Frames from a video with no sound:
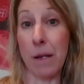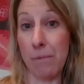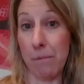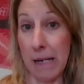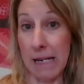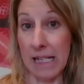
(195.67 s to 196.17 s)

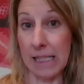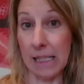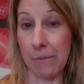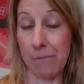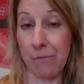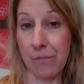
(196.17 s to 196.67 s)

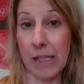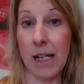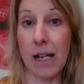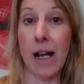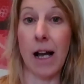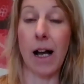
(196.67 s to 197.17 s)
meat,
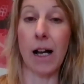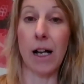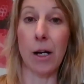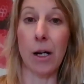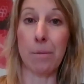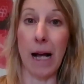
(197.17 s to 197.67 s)

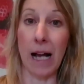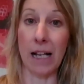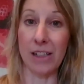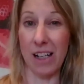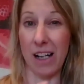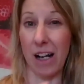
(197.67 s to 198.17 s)

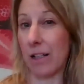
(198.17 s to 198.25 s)
and